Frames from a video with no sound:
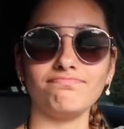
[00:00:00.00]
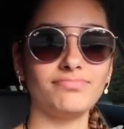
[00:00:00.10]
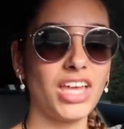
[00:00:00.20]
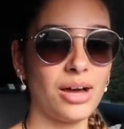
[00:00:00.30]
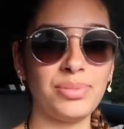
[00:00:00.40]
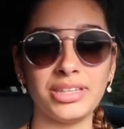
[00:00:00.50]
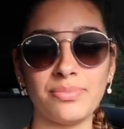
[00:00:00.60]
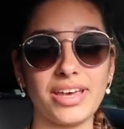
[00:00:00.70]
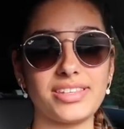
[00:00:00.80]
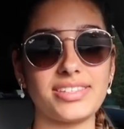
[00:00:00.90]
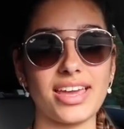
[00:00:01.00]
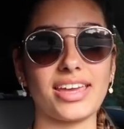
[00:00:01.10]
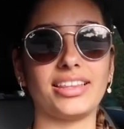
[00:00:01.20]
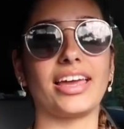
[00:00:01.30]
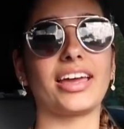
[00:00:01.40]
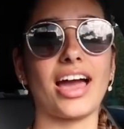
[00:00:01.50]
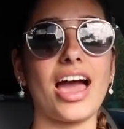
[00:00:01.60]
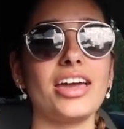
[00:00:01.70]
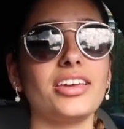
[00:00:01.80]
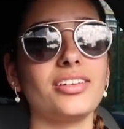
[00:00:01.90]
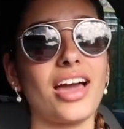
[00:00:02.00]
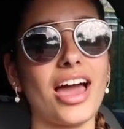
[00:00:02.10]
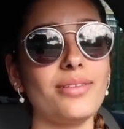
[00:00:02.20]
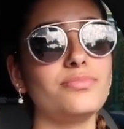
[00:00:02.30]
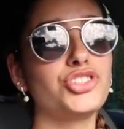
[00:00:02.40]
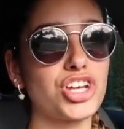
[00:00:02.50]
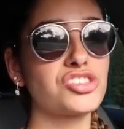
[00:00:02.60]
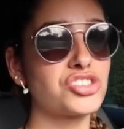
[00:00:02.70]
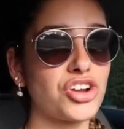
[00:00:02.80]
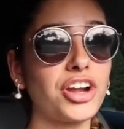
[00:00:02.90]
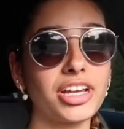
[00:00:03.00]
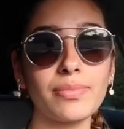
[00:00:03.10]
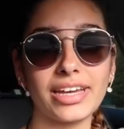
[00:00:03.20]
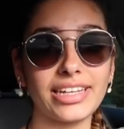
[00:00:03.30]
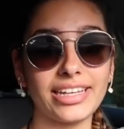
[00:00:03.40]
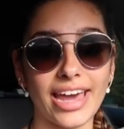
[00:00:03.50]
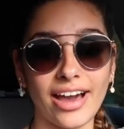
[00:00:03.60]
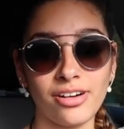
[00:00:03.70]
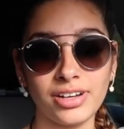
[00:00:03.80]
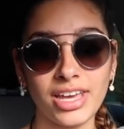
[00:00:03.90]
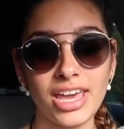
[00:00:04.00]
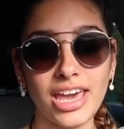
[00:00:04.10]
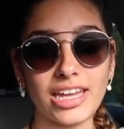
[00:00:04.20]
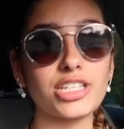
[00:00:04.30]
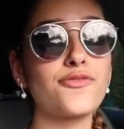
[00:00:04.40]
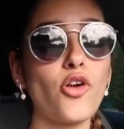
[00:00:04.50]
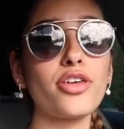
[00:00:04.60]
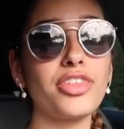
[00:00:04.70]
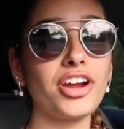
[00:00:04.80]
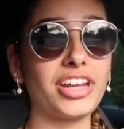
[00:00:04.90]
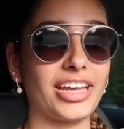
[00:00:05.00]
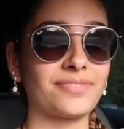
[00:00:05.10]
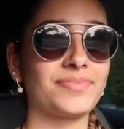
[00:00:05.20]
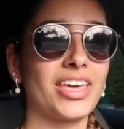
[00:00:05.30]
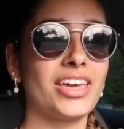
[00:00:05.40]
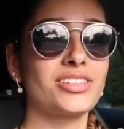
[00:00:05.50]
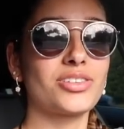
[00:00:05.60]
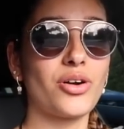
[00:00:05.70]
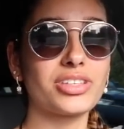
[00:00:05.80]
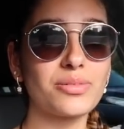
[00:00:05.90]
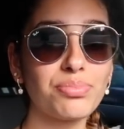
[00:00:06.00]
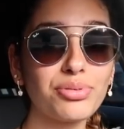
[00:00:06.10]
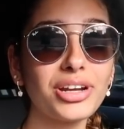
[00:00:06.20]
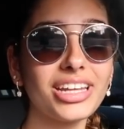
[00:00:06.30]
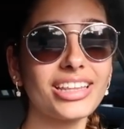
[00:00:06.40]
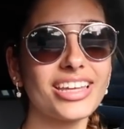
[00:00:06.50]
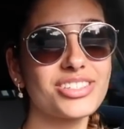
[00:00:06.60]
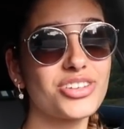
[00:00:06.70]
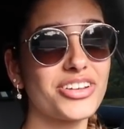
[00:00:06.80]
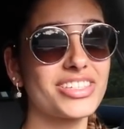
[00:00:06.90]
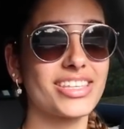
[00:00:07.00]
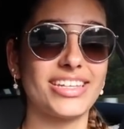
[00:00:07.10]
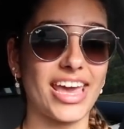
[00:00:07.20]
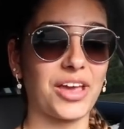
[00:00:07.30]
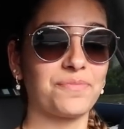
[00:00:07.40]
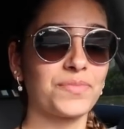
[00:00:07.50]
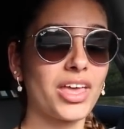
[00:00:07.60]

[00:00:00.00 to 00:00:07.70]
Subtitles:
Not been the best day. Like I'm just starting my day now, and it's 4:30, so it's a pretty late start to the day.